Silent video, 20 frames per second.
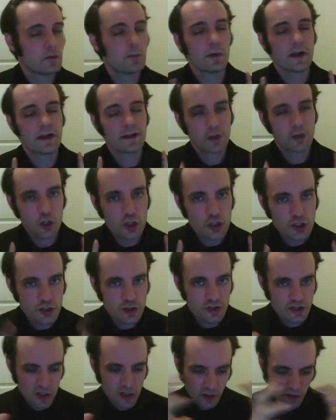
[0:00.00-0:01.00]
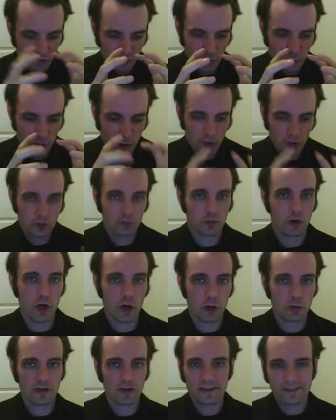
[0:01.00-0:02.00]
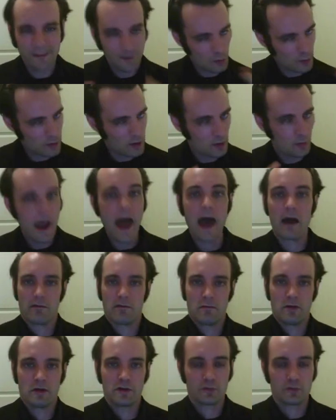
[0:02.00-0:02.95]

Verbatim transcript: But I encourage you to start small and grow, not the other way around.